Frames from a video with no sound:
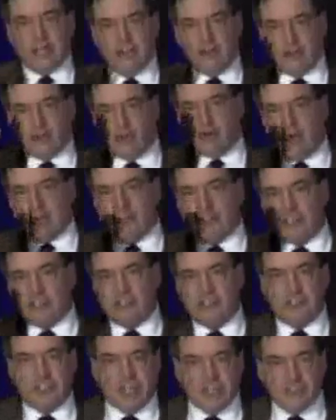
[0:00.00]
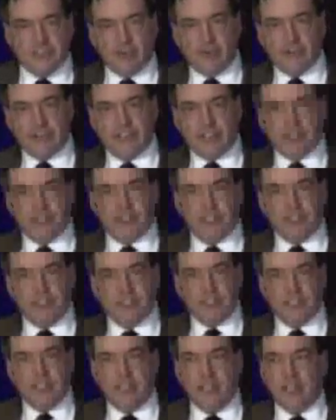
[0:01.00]
and you're crossing state
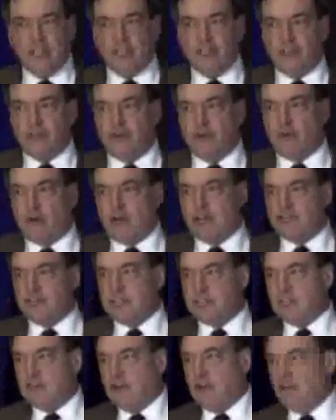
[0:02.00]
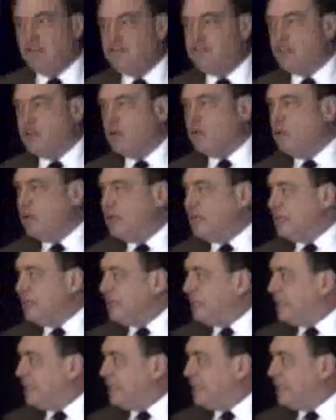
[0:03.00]
jurisdictions, you're crossing also